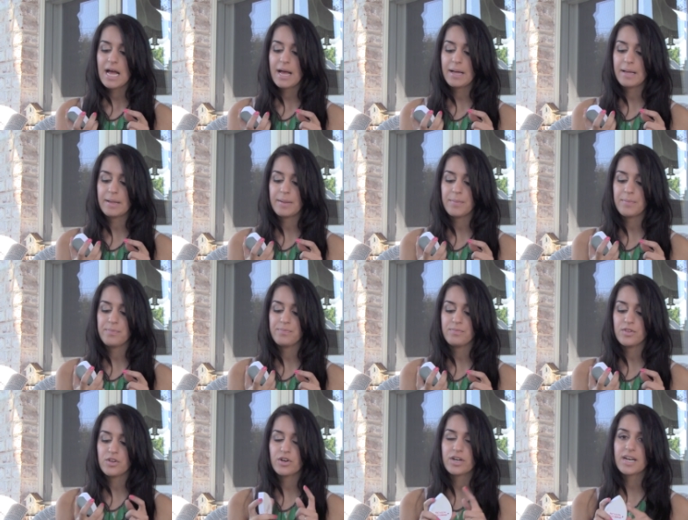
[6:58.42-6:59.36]
Um,
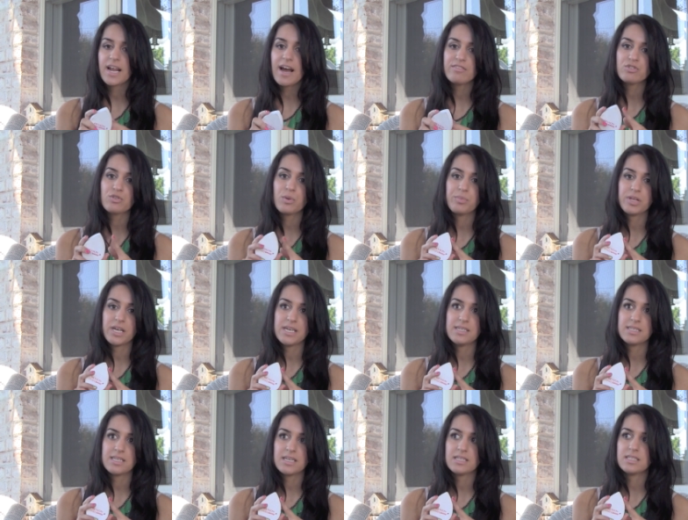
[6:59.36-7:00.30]
you're going to have to
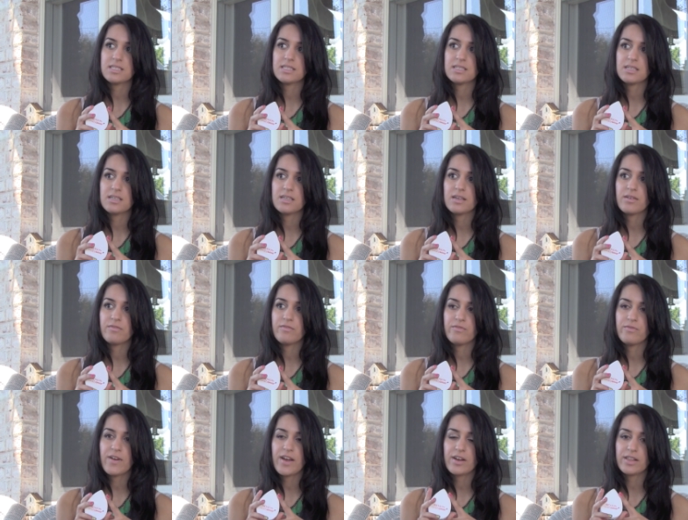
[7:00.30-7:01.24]
replace this
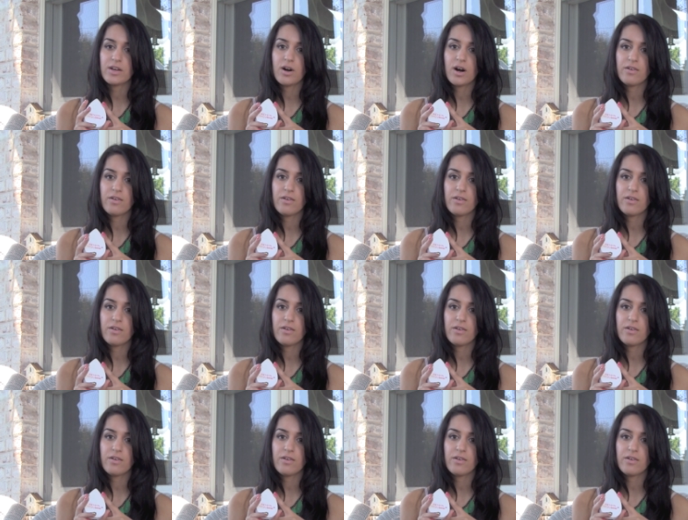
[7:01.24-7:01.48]
fairly